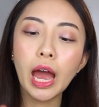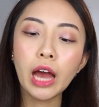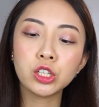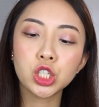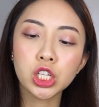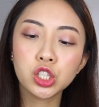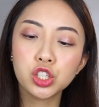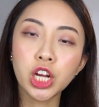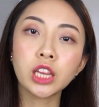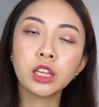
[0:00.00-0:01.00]
and just
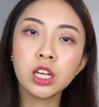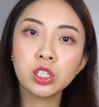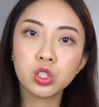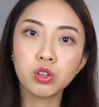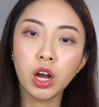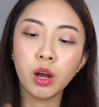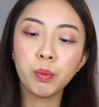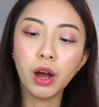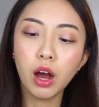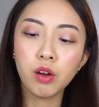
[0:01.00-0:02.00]
gently
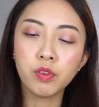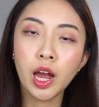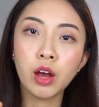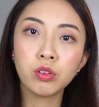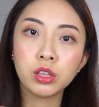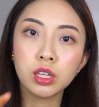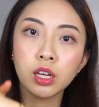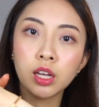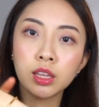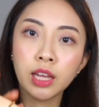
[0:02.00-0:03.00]
scrub around
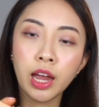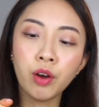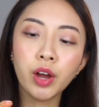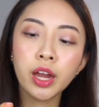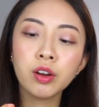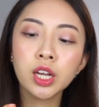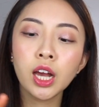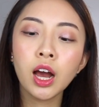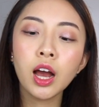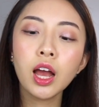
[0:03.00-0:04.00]
the nail
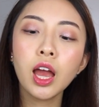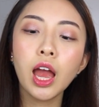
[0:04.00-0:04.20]
area